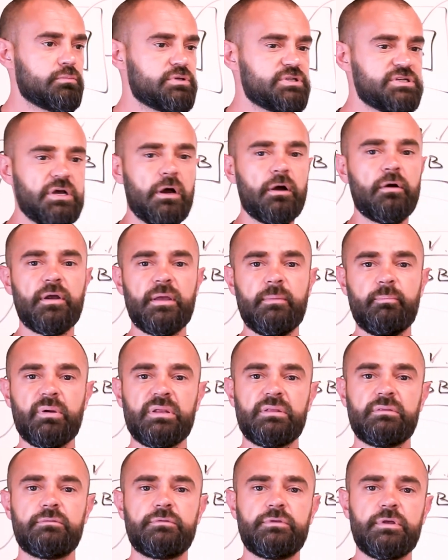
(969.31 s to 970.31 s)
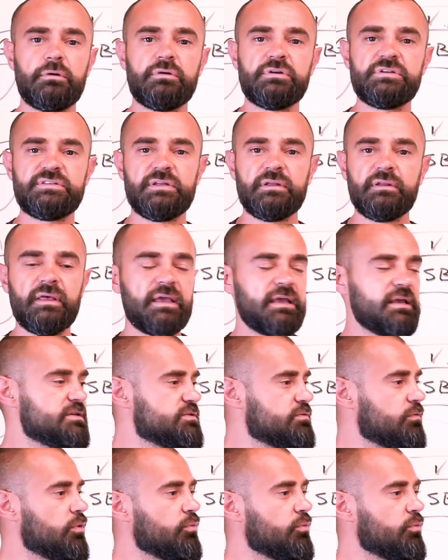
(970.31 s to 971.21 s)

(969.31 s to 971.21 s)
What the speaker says: sorry, but there's delays,